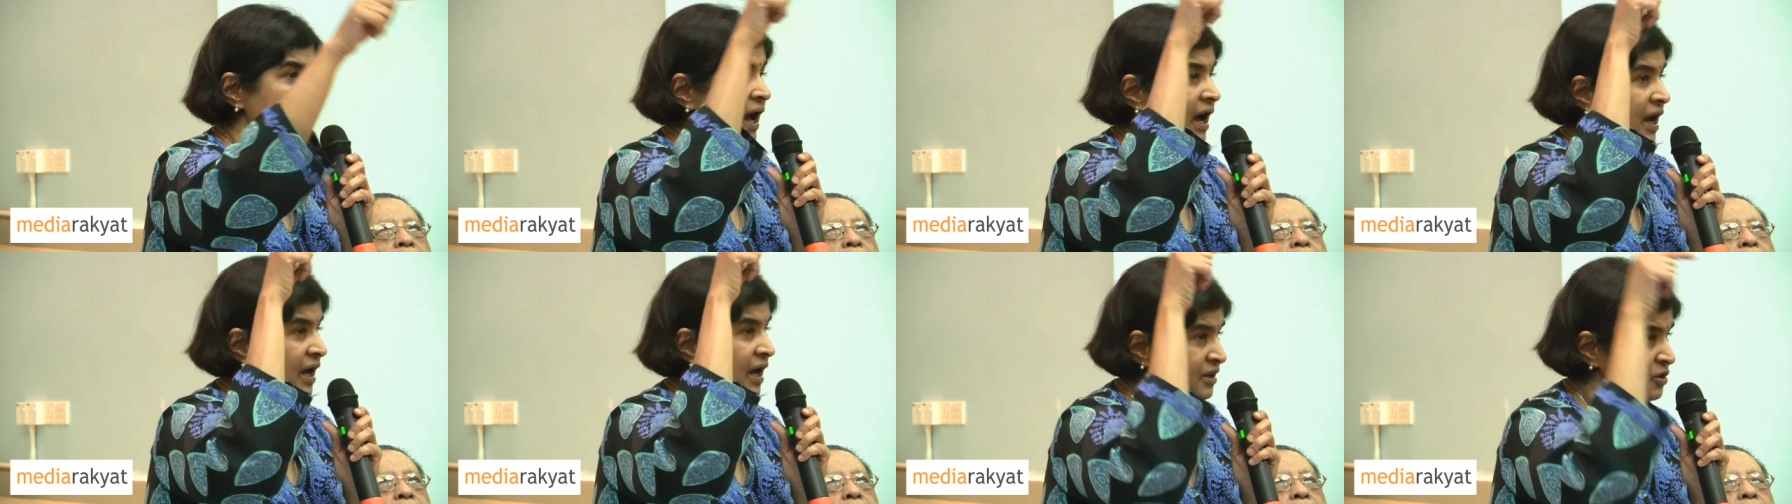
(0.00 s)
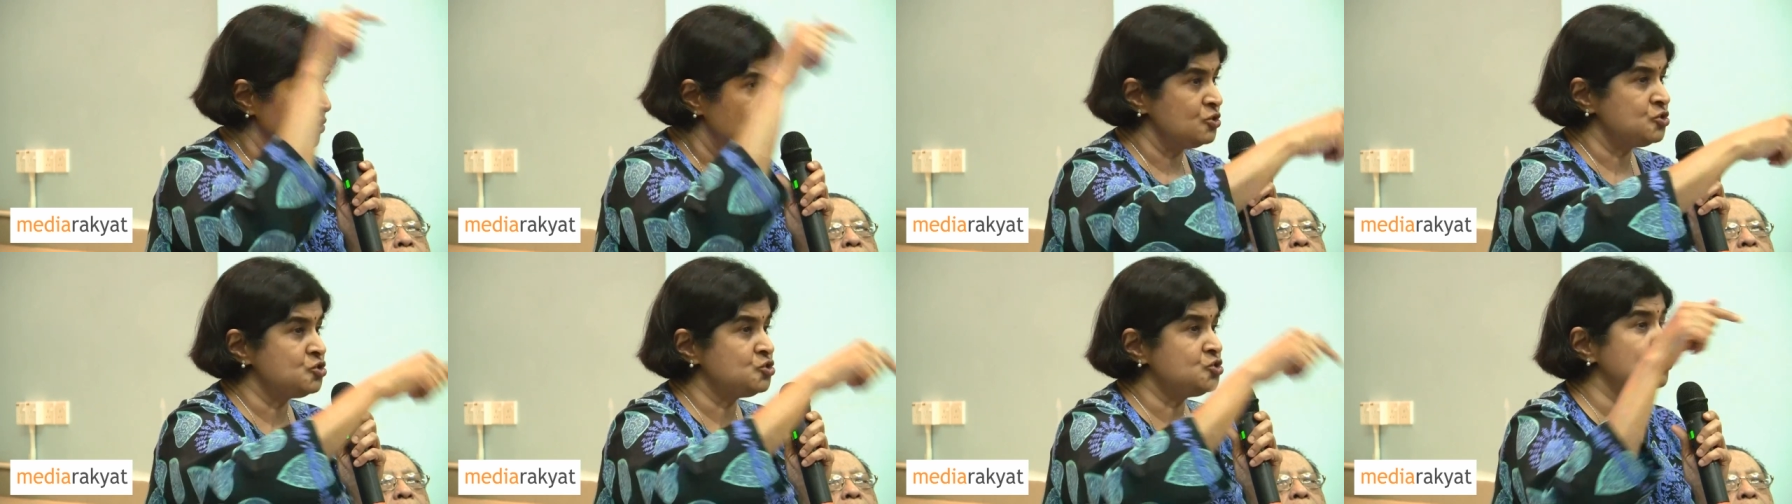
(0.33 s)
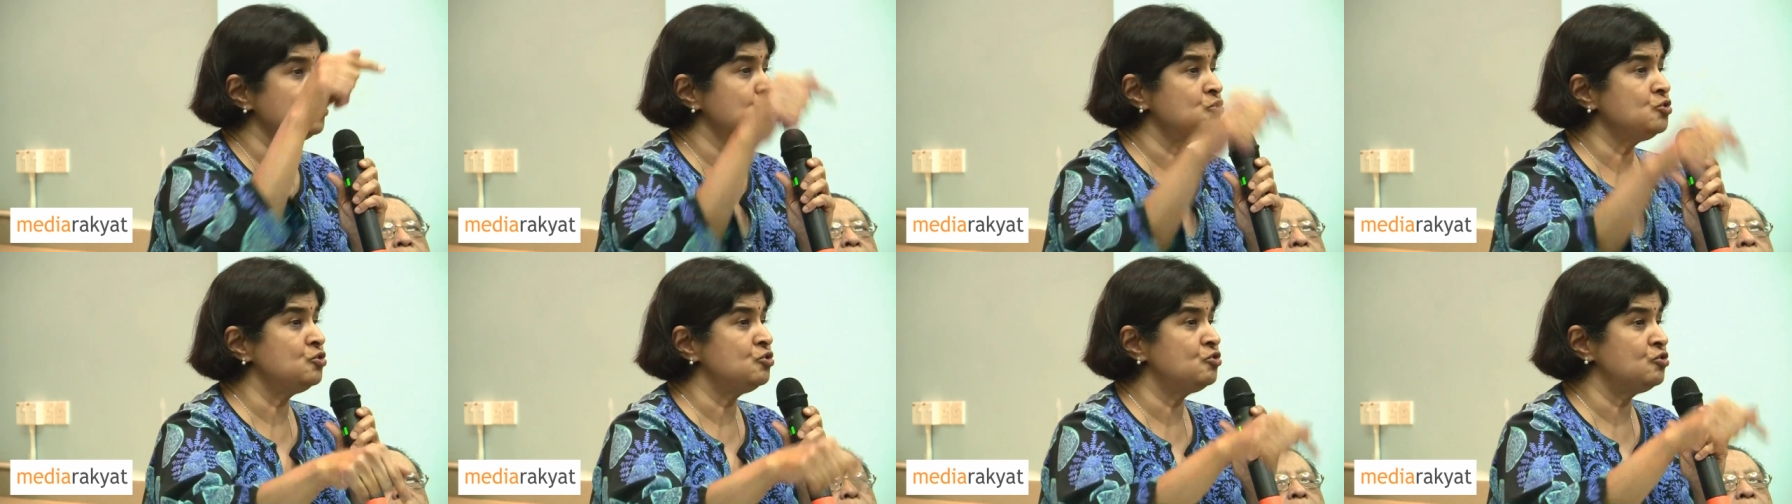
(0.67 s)
Are those
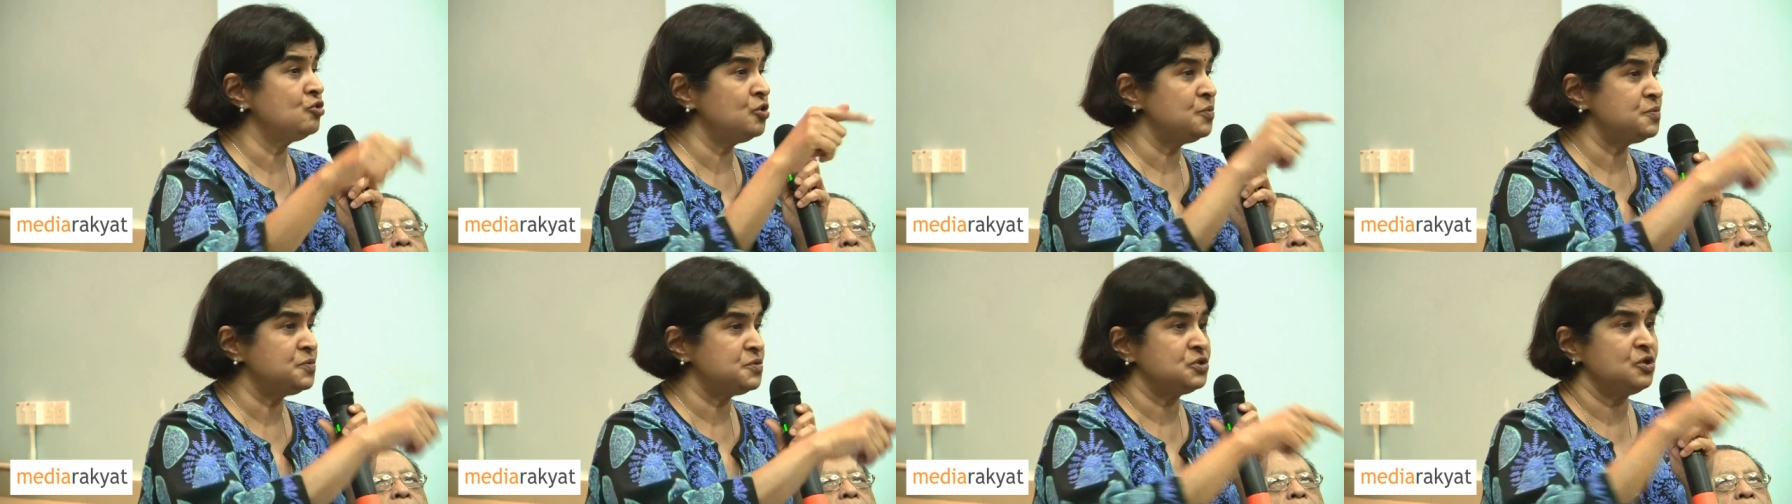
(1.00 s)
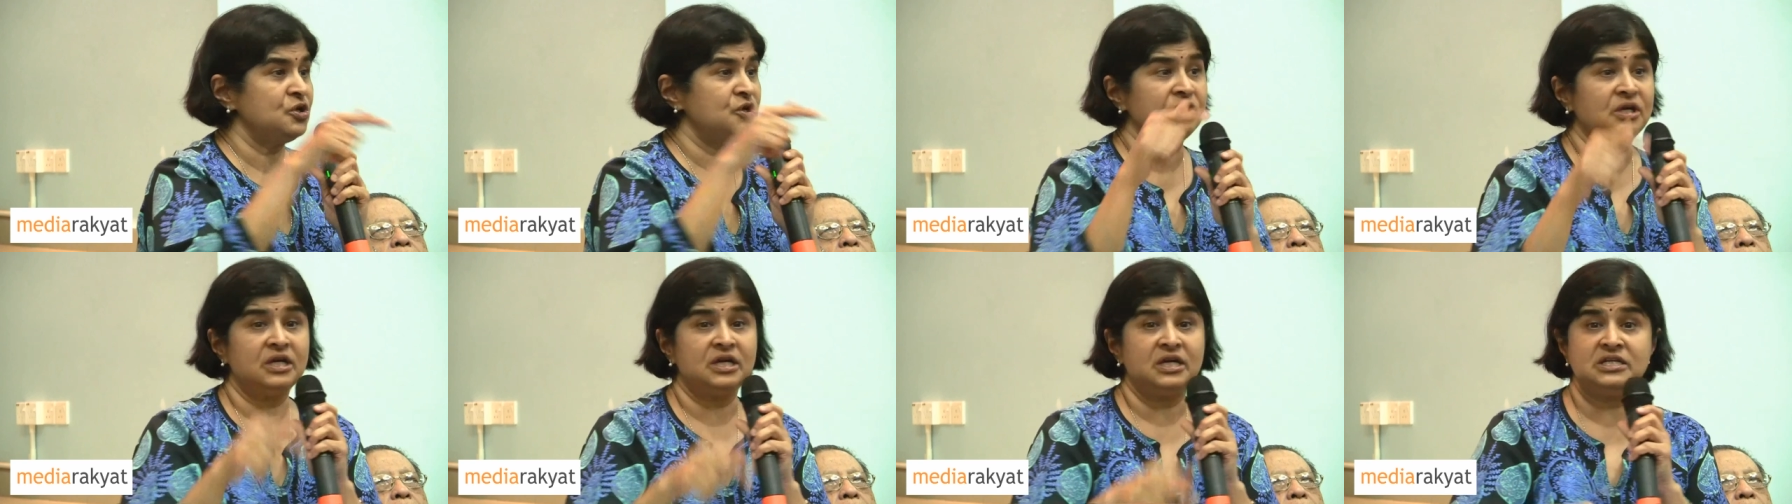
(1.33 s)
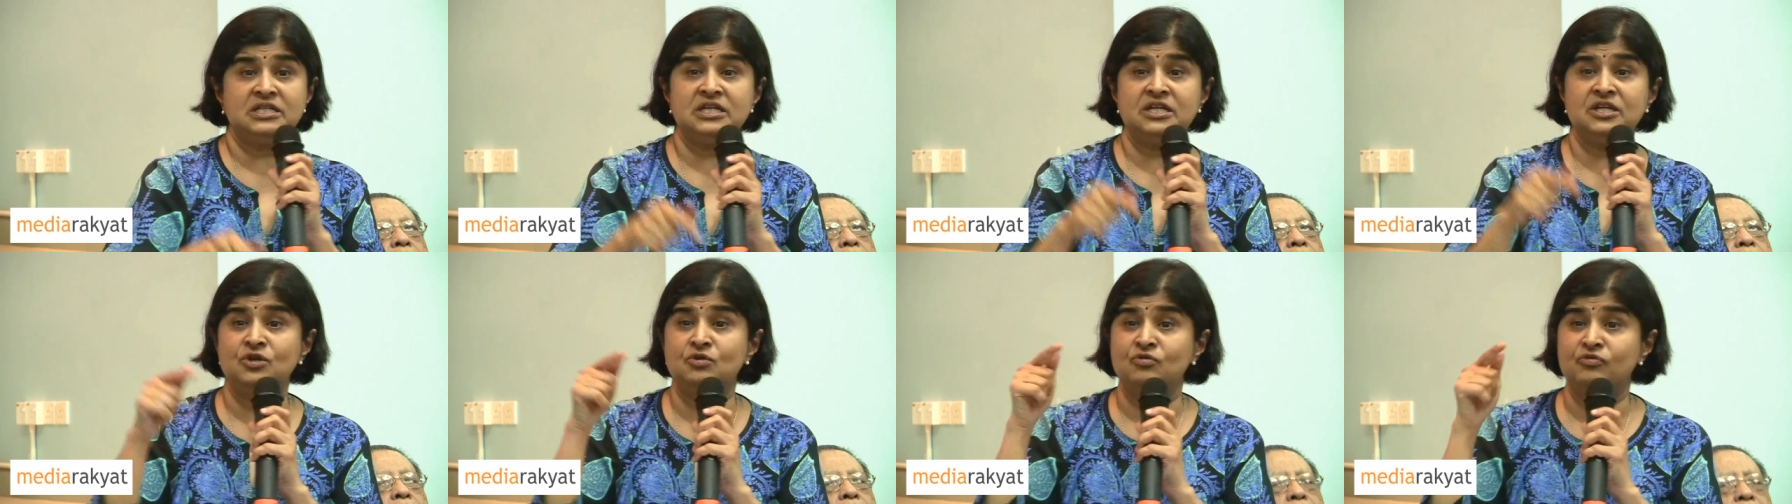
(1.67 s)
two groups going to
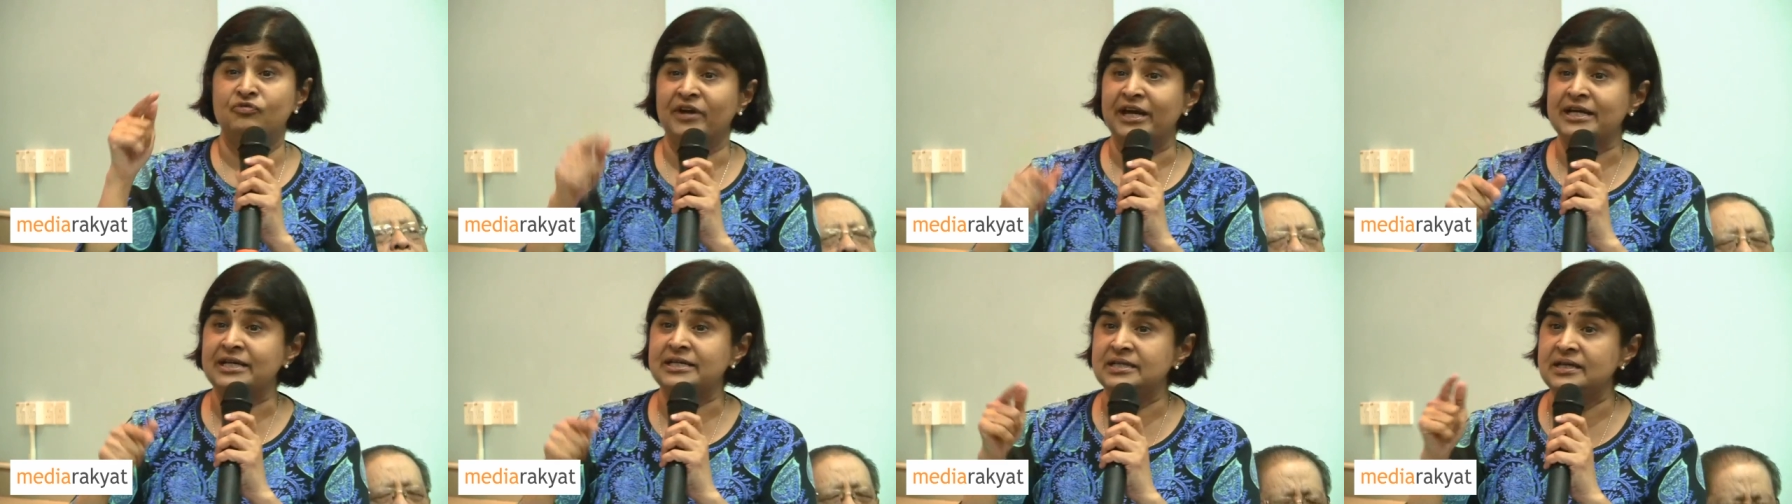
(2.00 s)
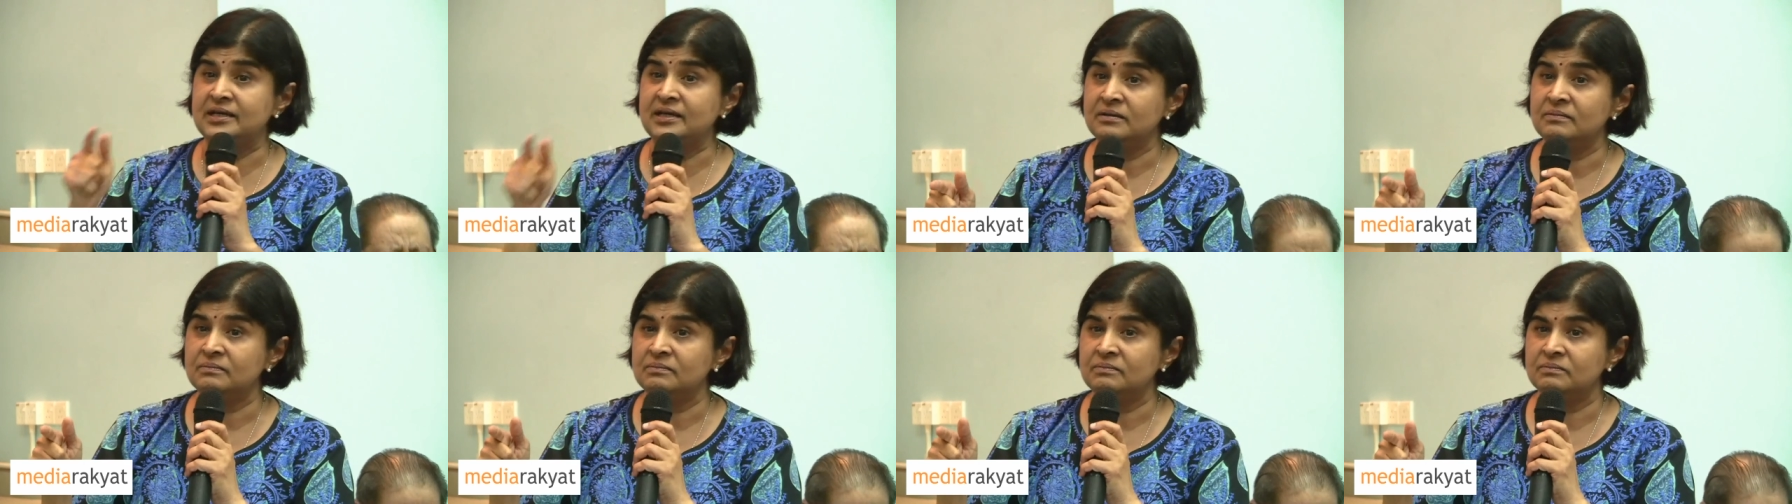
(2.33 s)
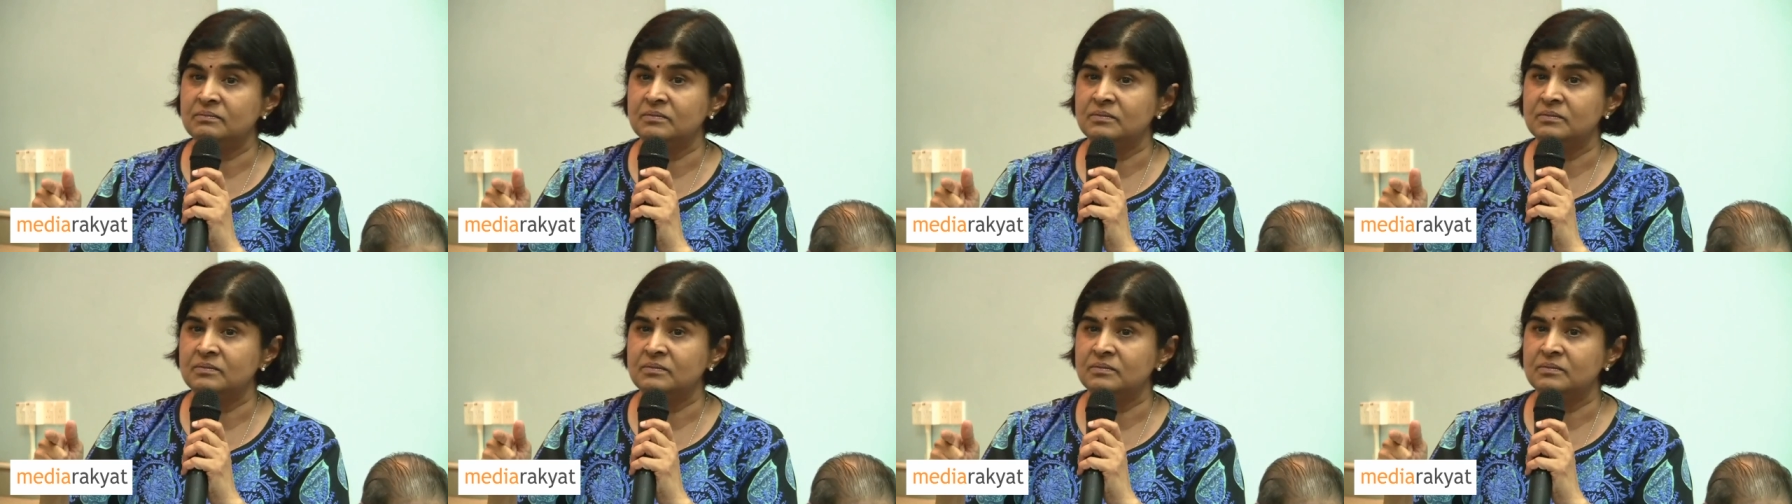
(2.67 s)
continue fighting?